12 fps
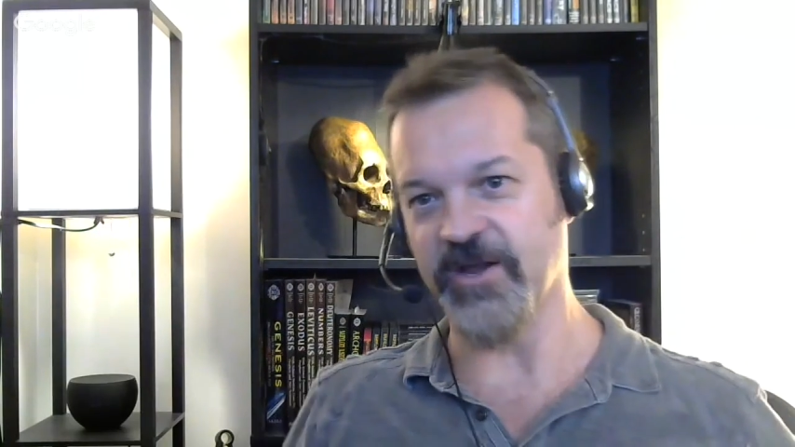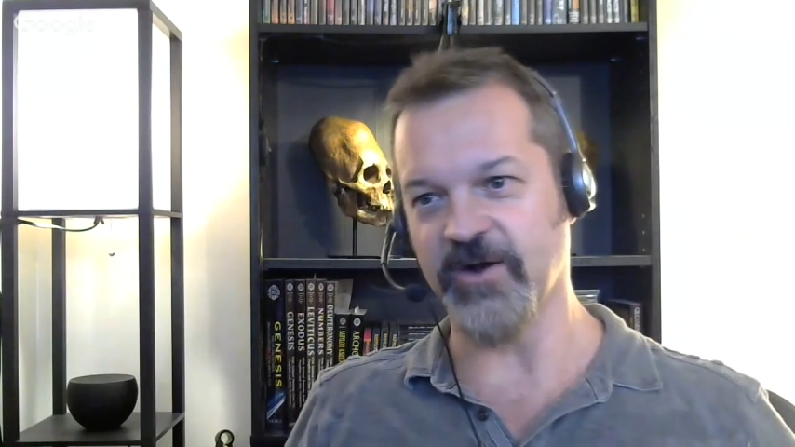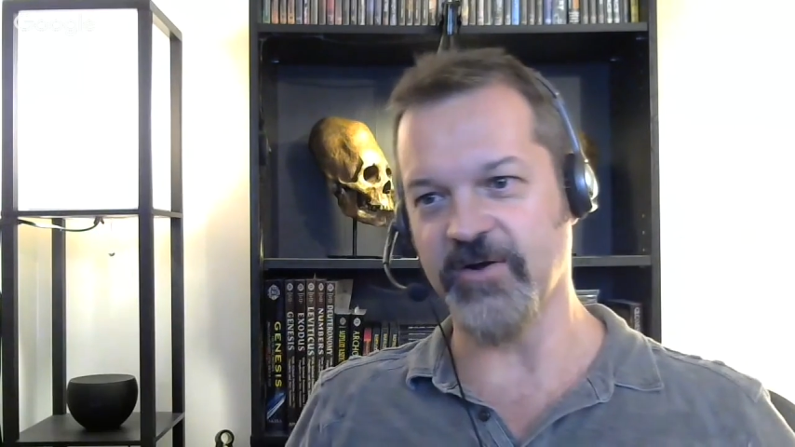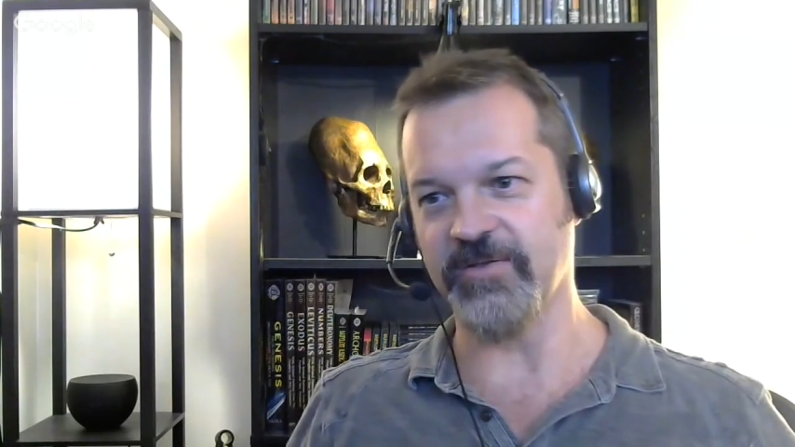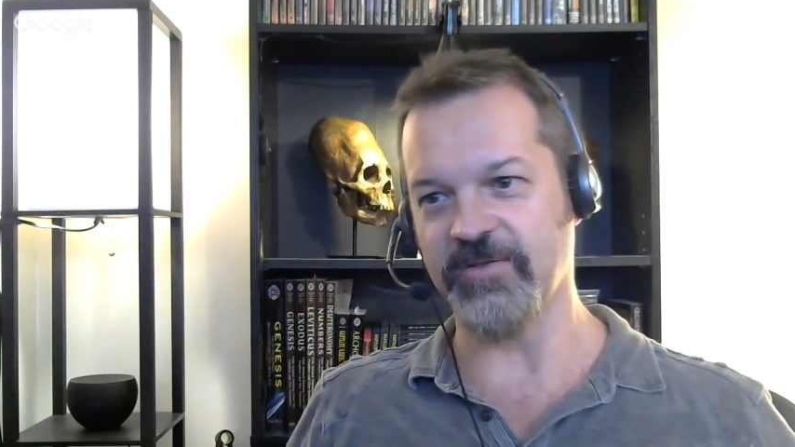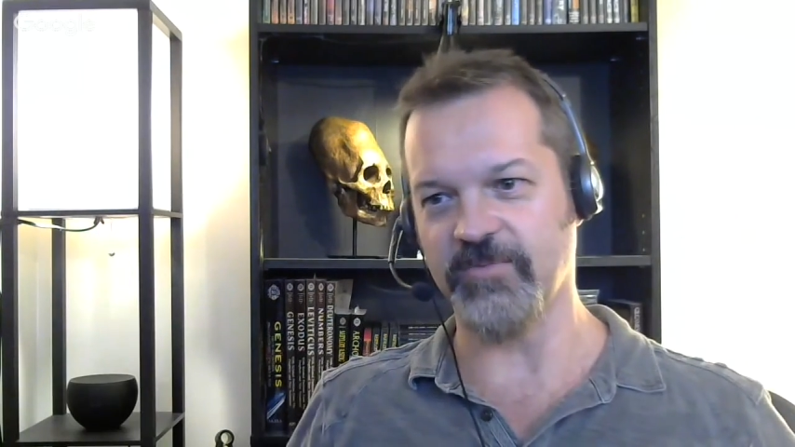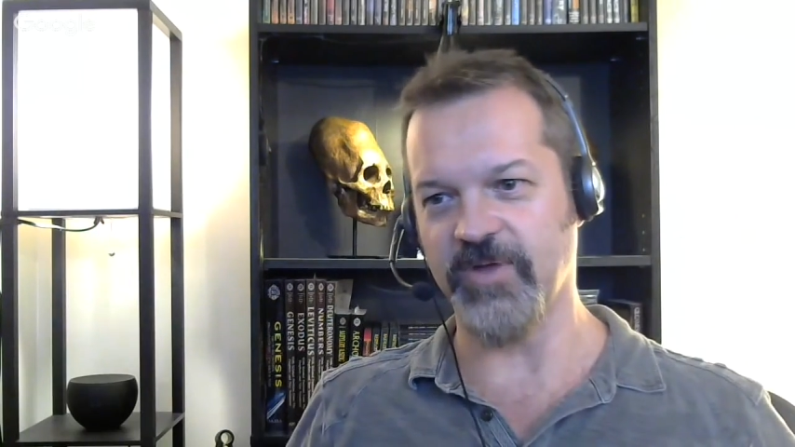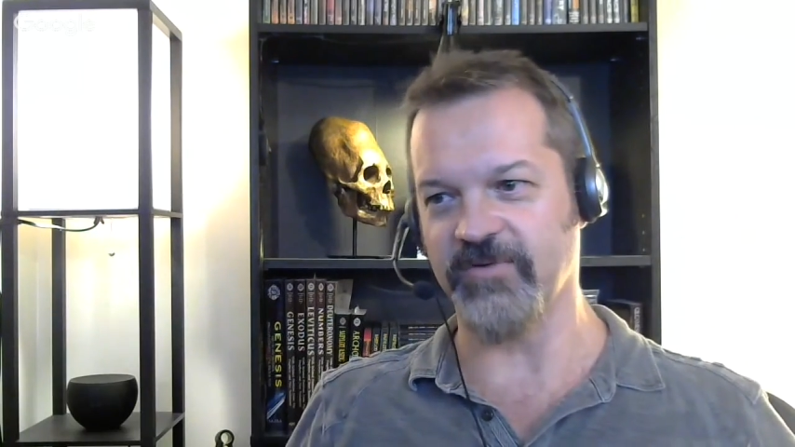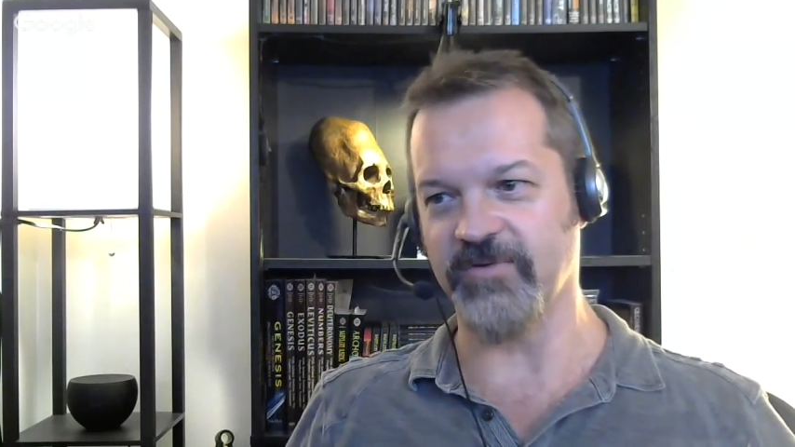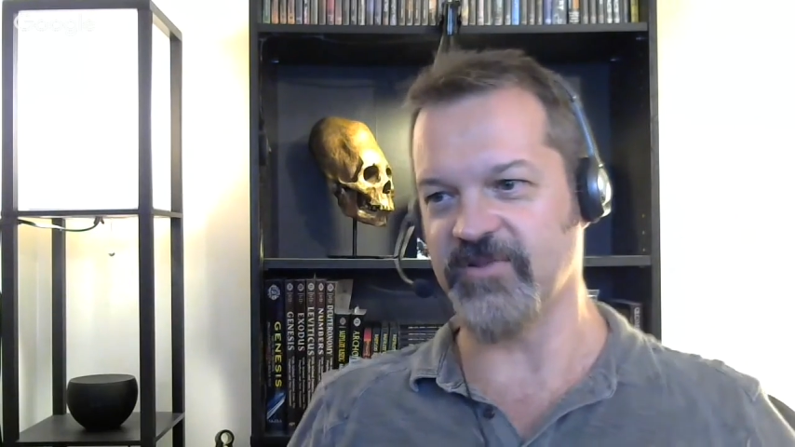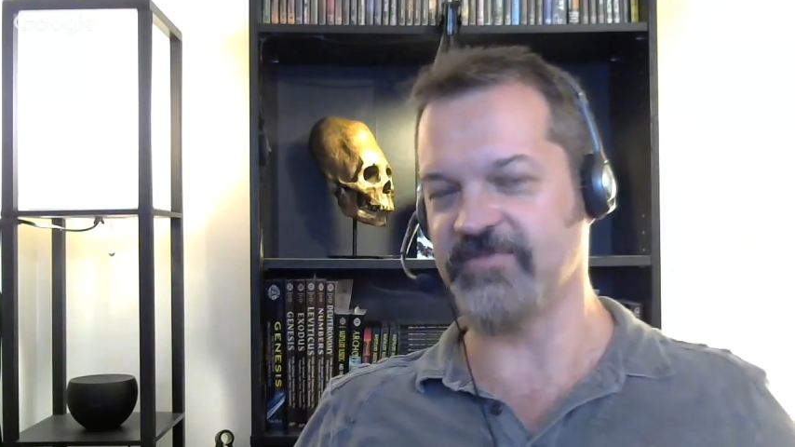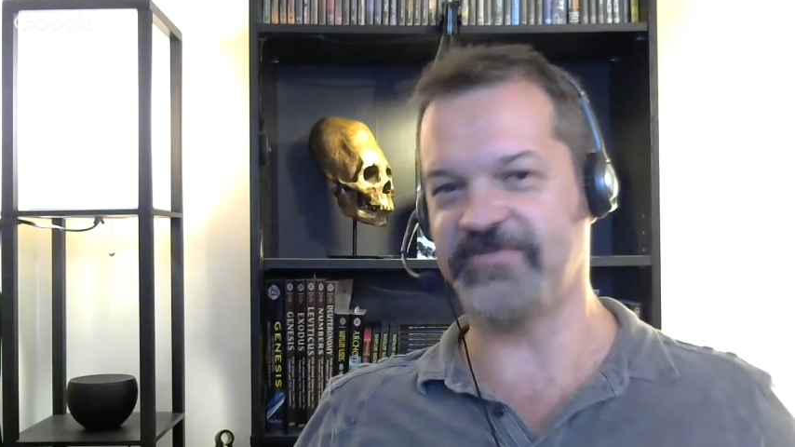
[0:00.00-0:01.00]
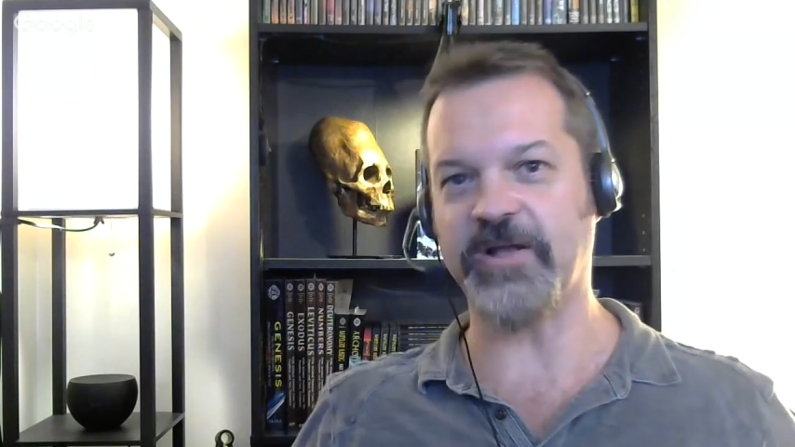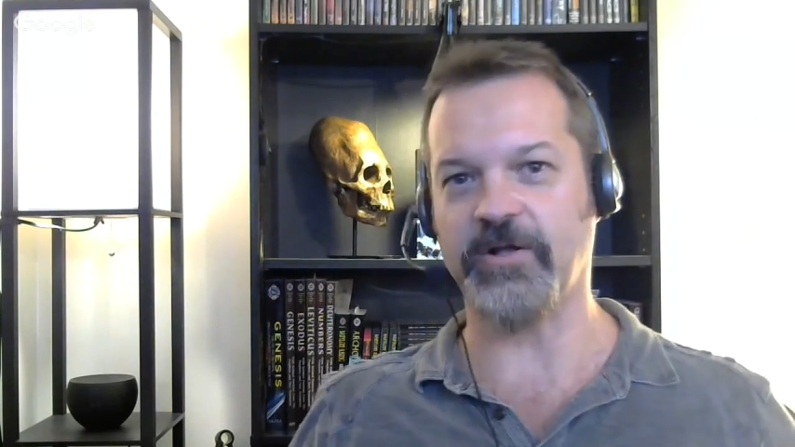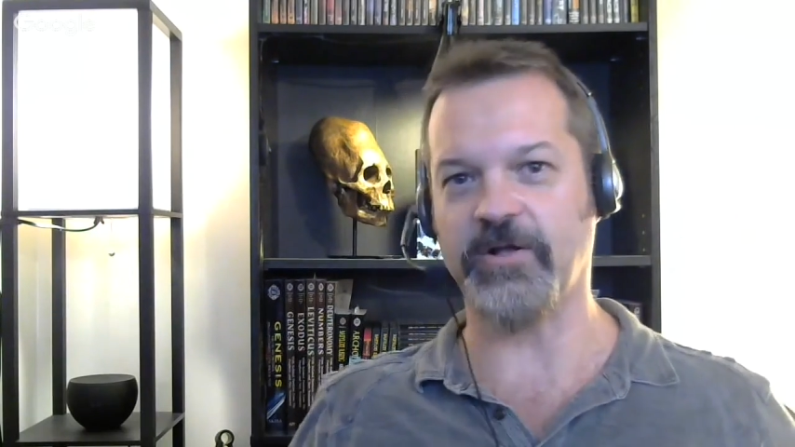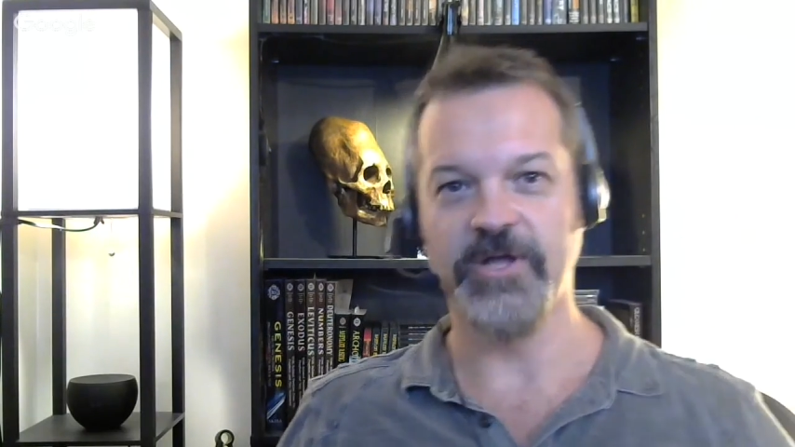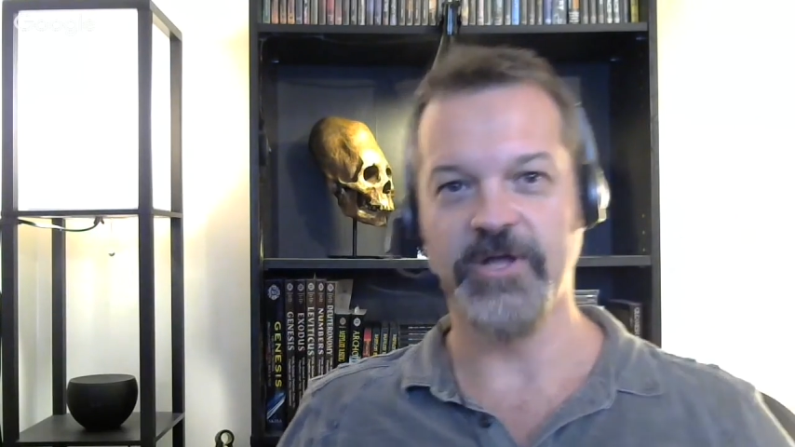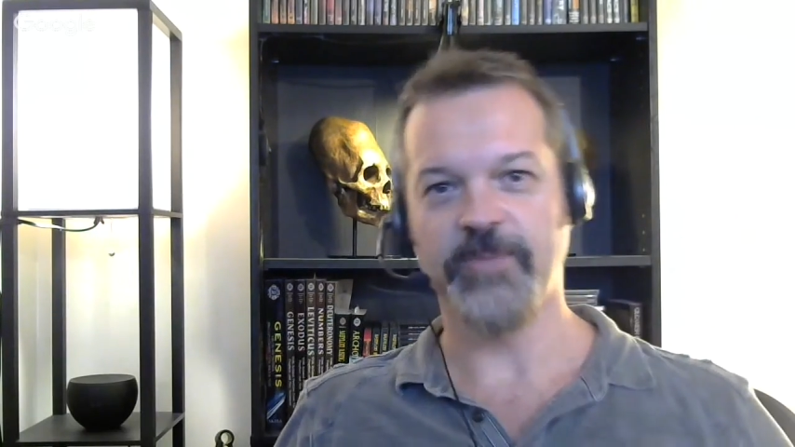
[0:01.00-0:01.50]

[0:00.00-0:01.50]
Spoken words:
He's fickle.